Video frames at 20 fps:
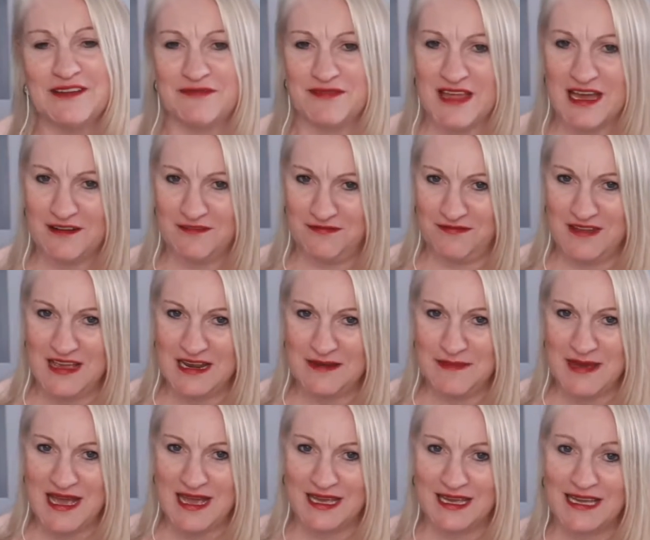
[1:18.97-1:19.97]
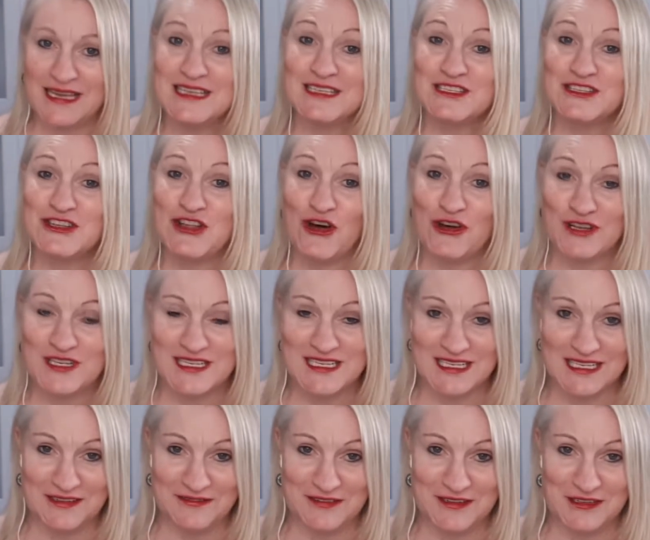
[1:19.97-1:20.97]
if that feedback is not
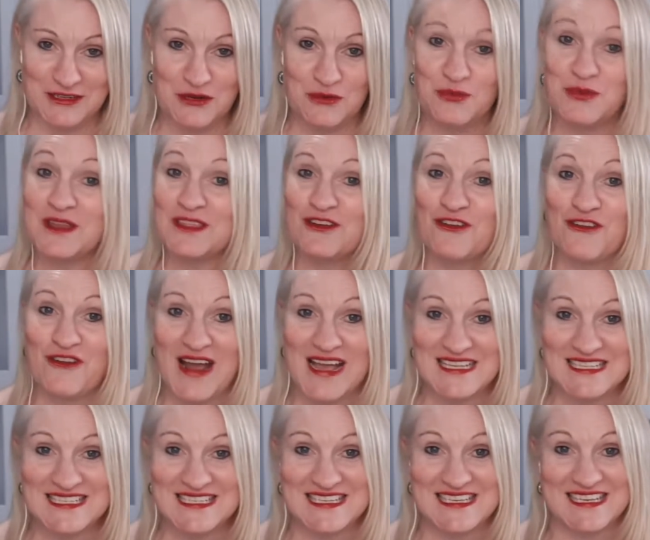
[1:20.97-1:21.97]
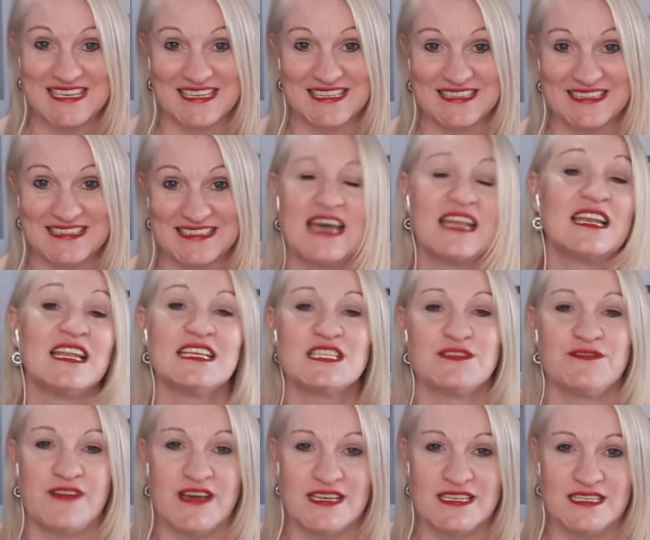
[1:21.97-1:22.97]
delivered with great skill. And
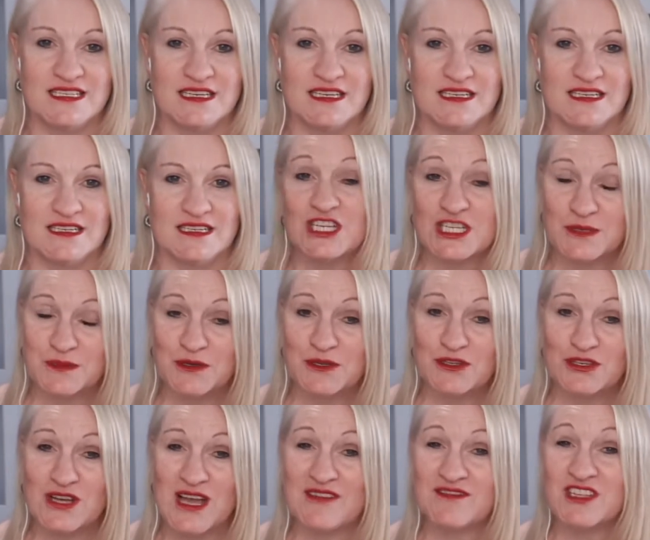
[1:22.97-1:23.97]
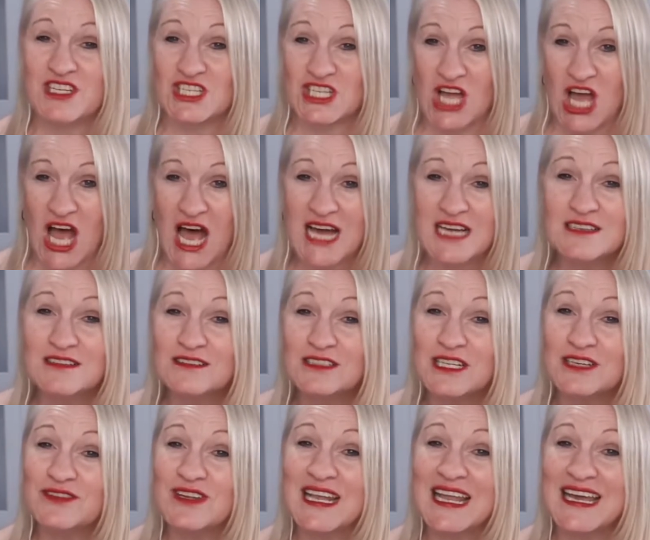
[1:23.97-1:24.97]
let's face it, just because you have the
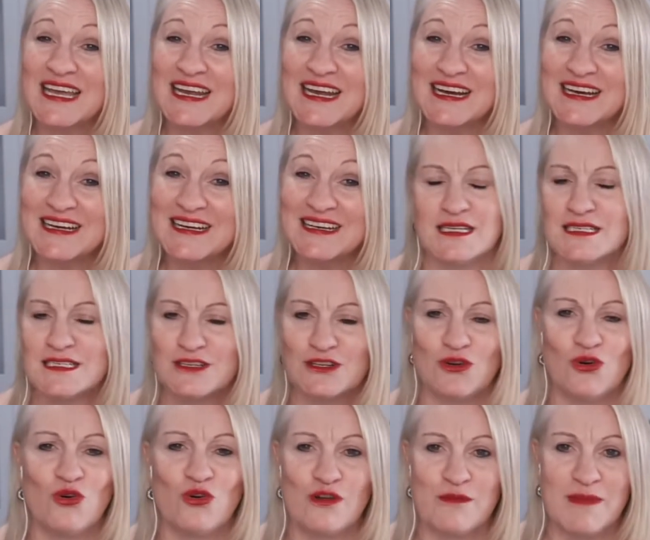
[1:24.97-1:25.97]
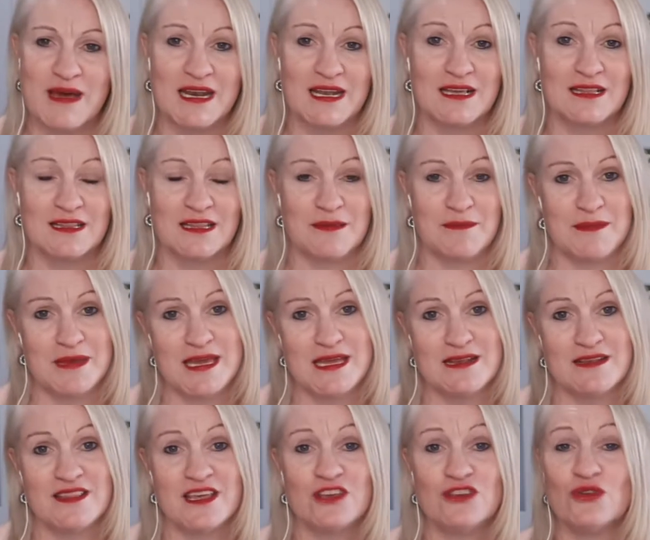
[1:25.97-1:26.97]
title of a leader doesn't automatically
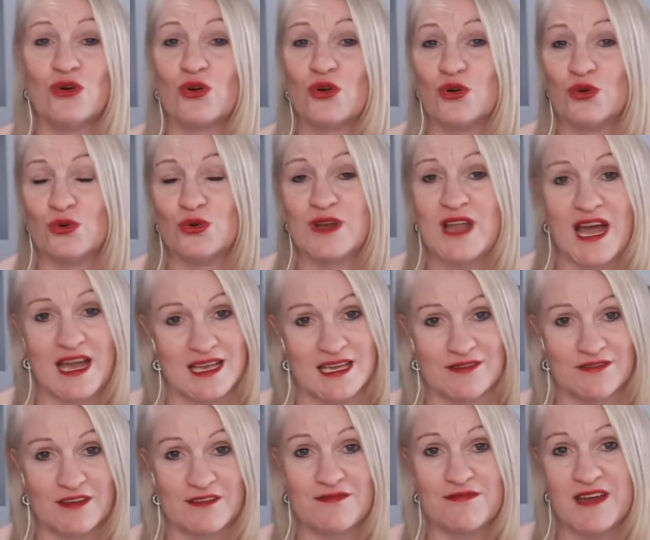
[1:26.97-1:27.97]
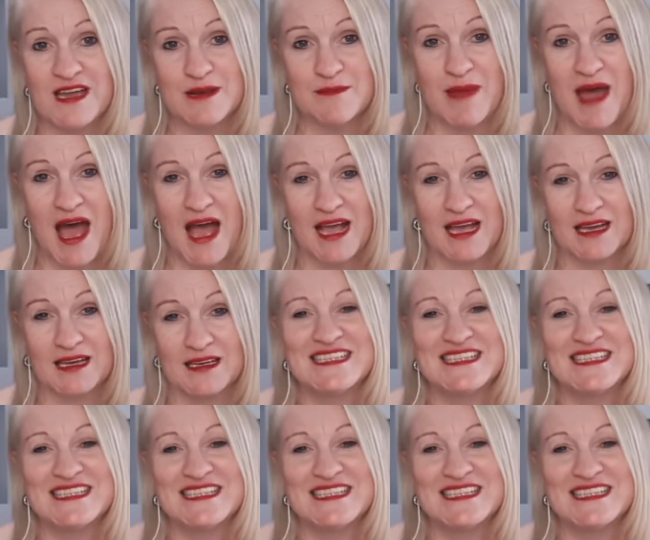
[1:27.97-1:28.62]
mean that you're good at giving feedback.